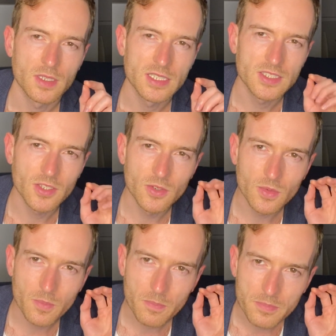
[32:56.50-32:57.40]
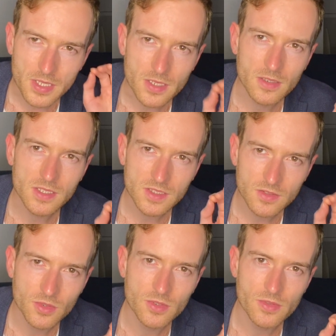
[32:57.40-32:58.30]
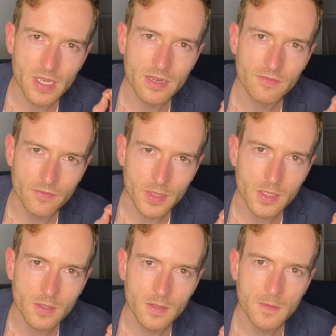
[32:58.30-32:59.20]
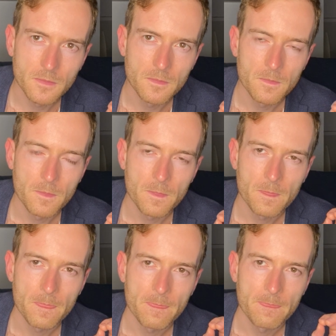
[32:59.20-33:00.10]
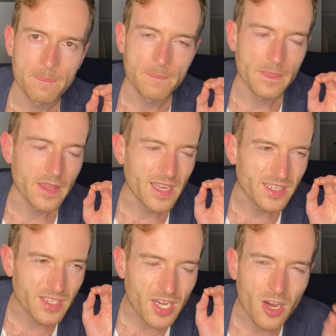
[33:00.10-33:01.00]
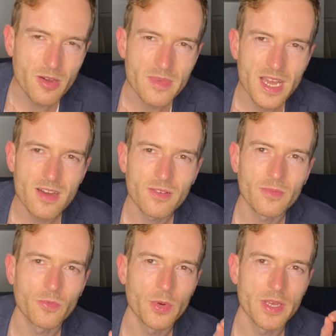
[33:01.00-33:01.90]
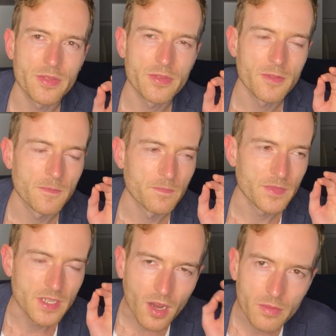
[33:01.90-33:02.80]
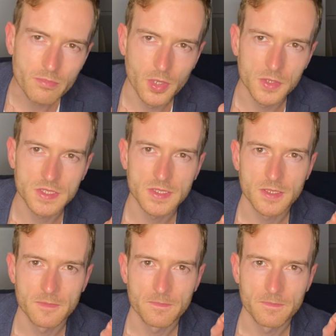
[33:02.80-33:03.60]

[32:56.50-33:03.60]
And so pierce through that veil and come out with the utmost